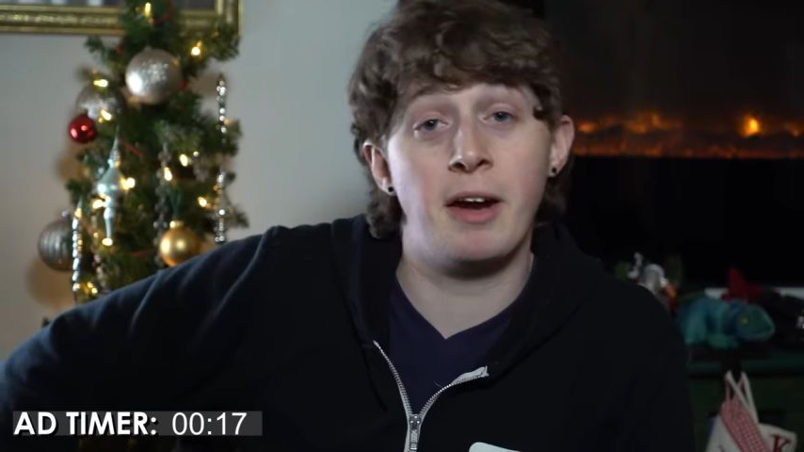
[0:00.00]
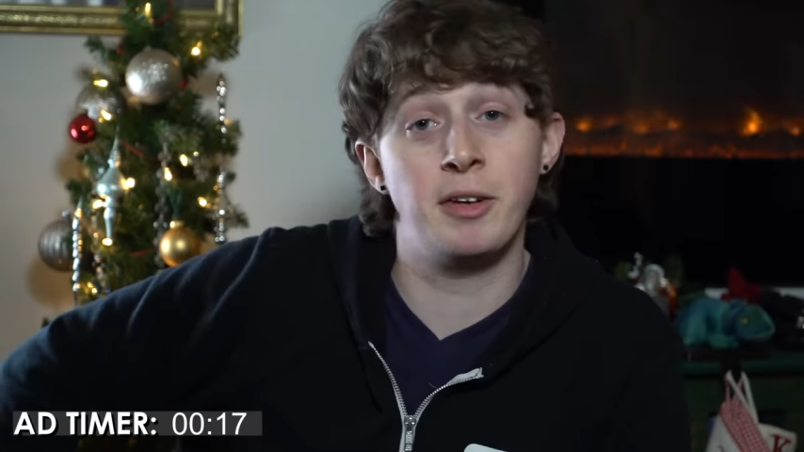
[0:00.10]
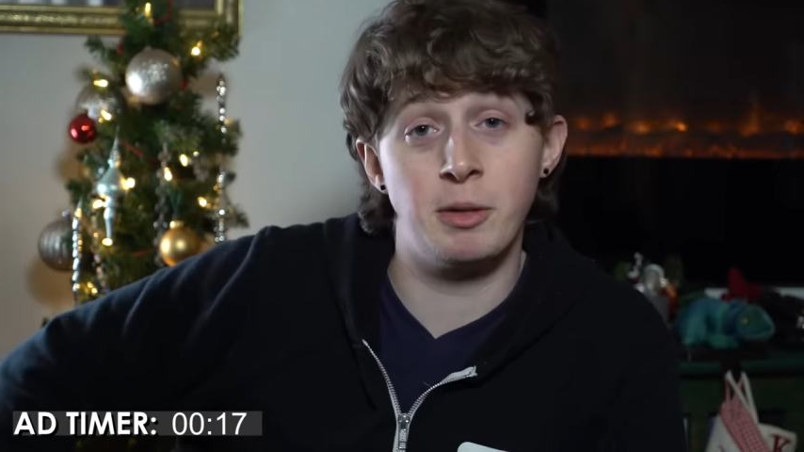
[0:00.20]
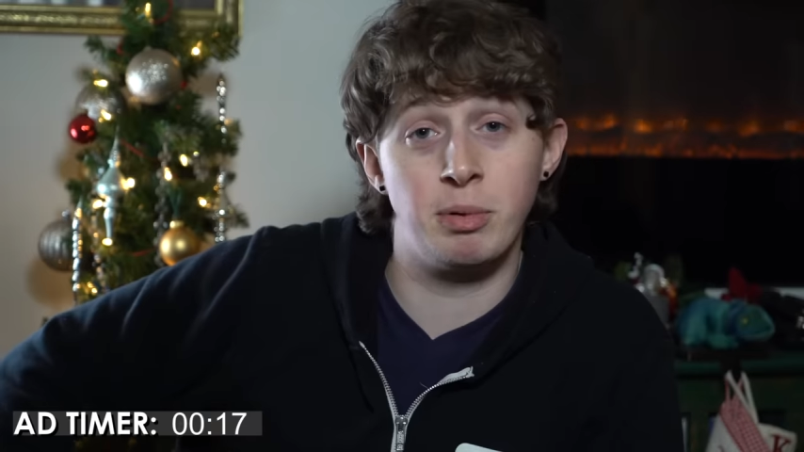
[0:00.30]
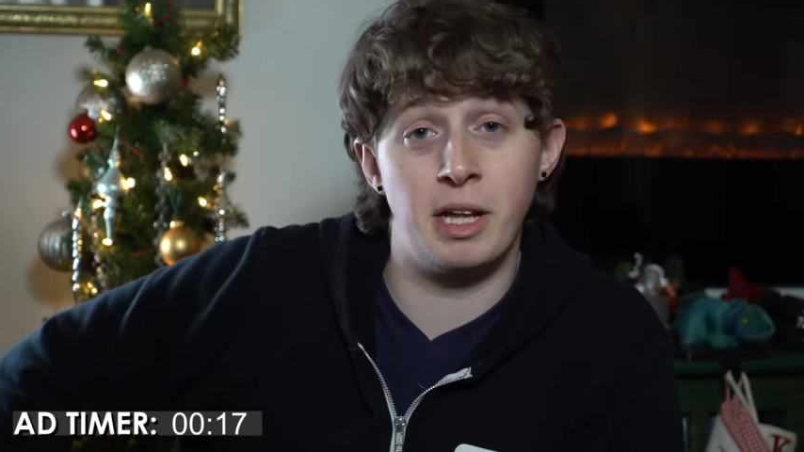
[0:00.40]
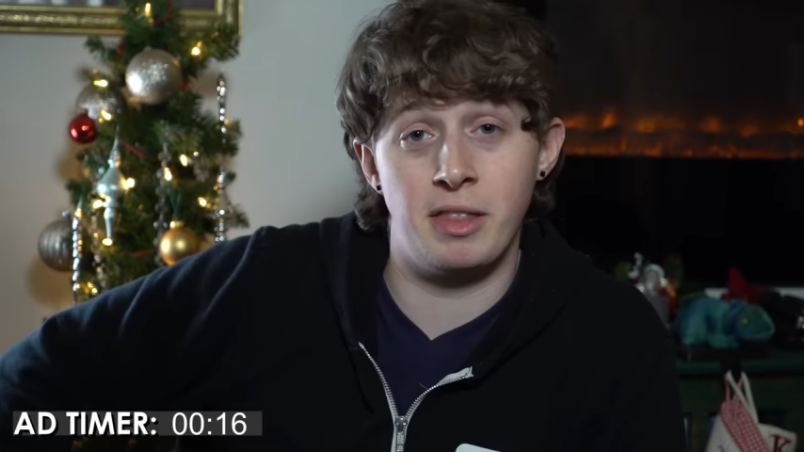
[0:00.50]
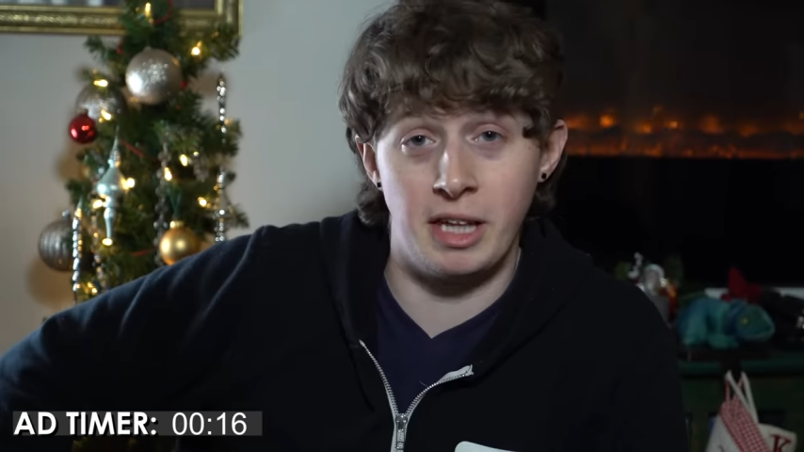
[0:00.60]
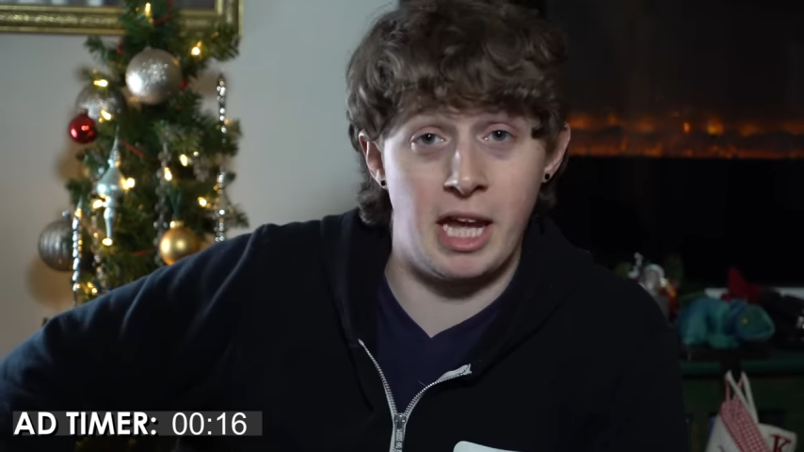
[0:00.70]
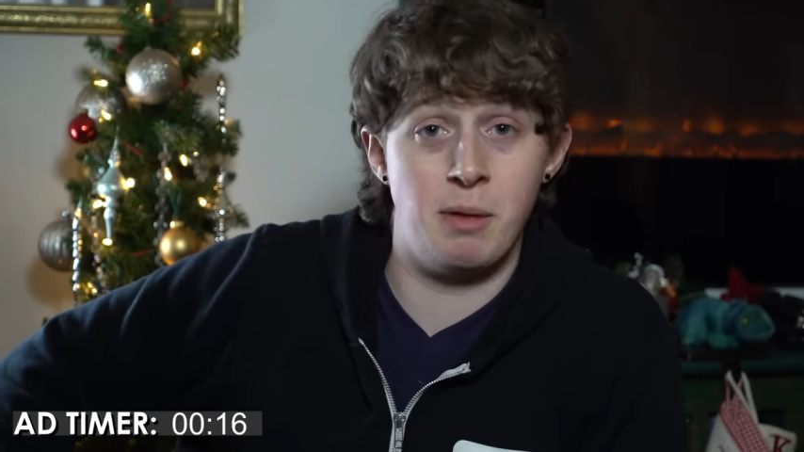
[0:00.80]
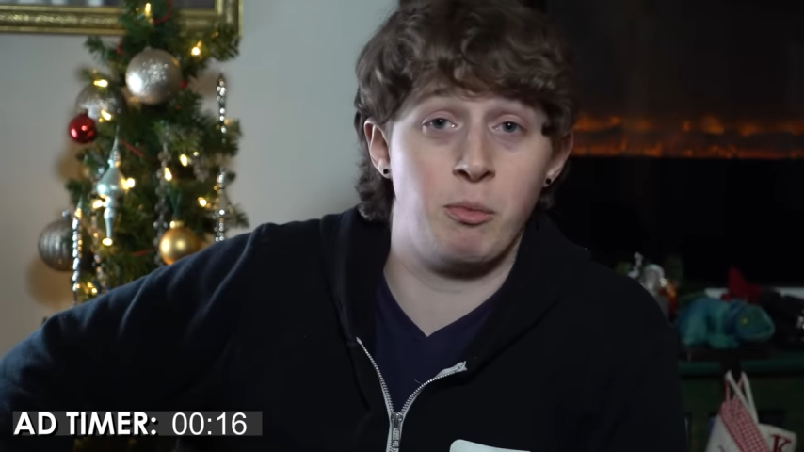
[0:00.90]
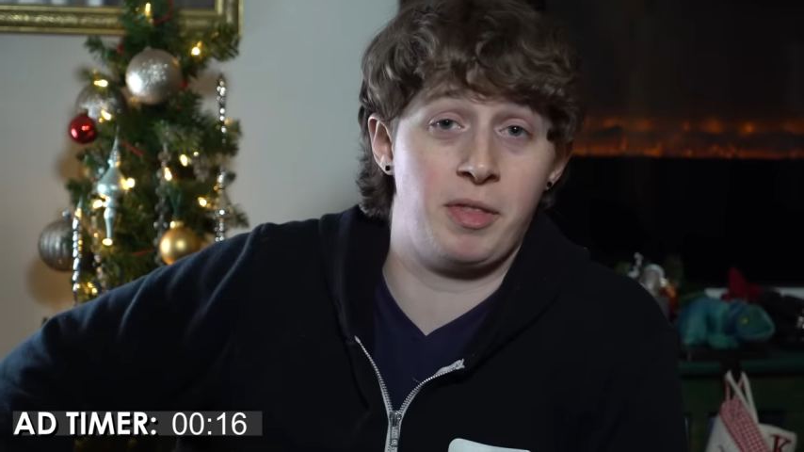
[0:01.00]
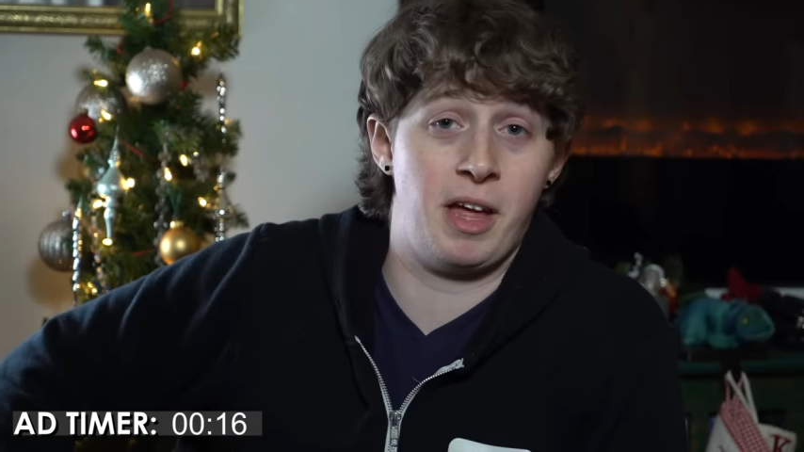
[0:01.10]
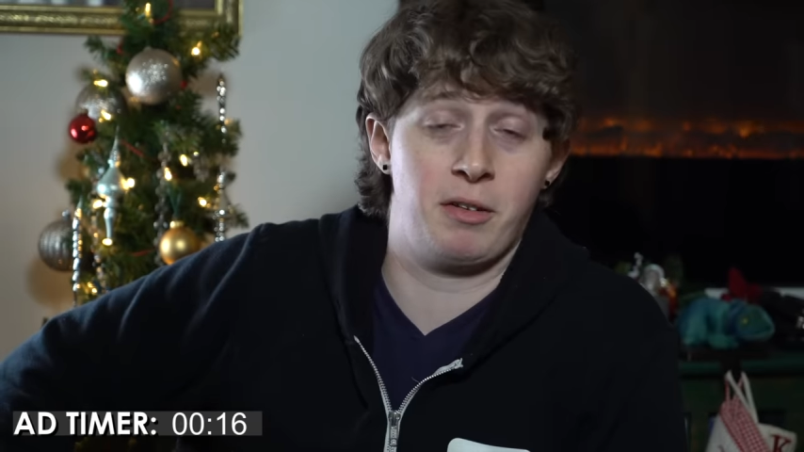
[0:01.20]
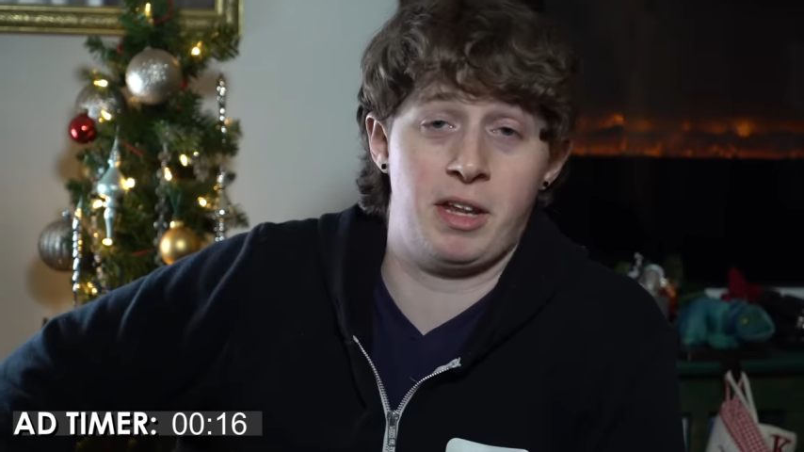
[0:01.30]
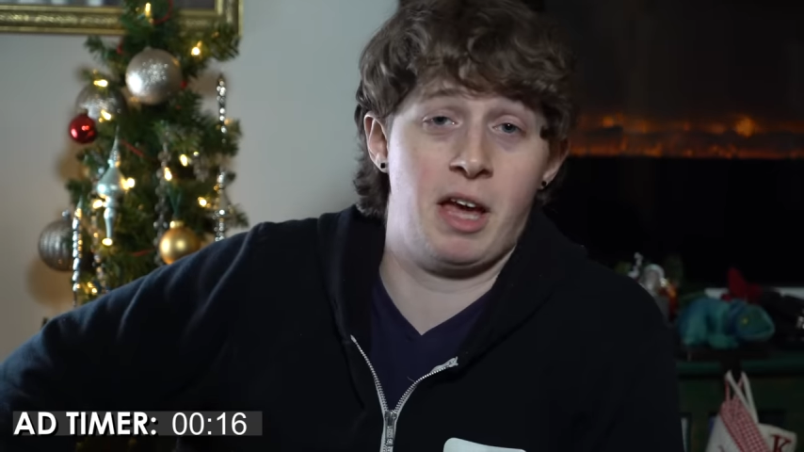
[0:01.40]
now you can play the game
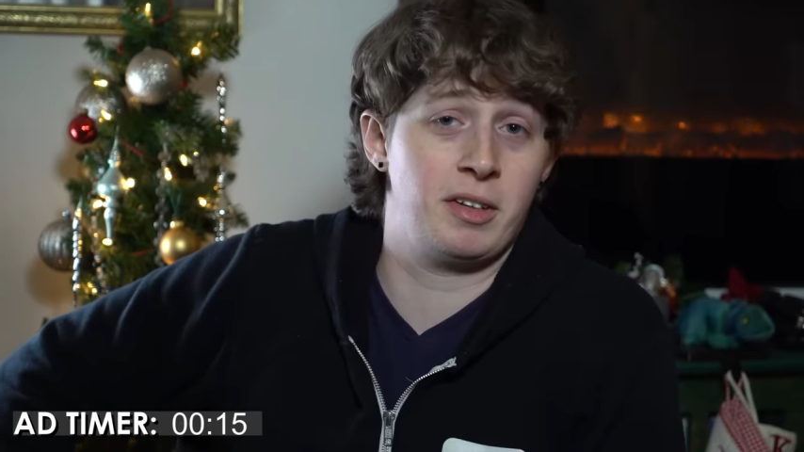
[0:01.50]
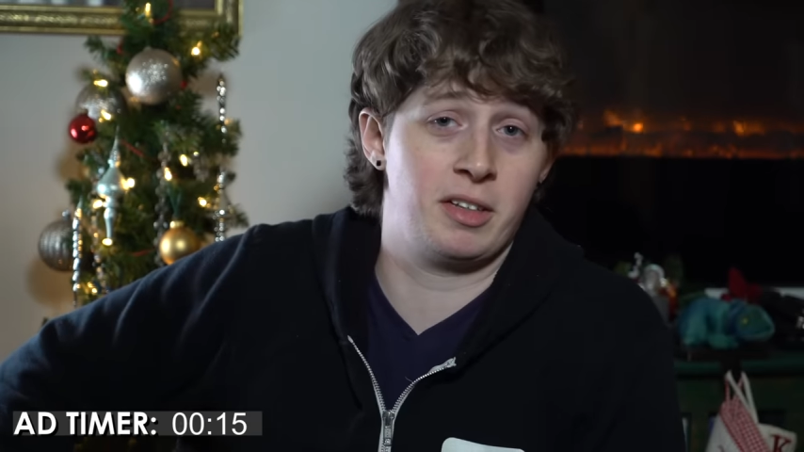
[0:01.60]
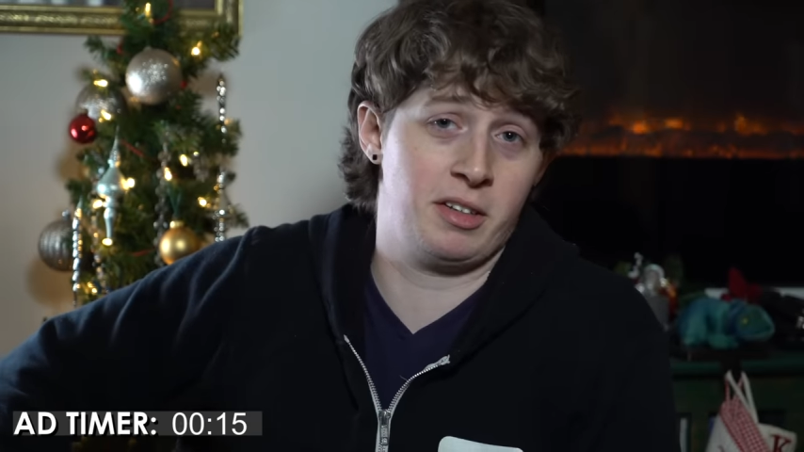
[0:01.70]
without having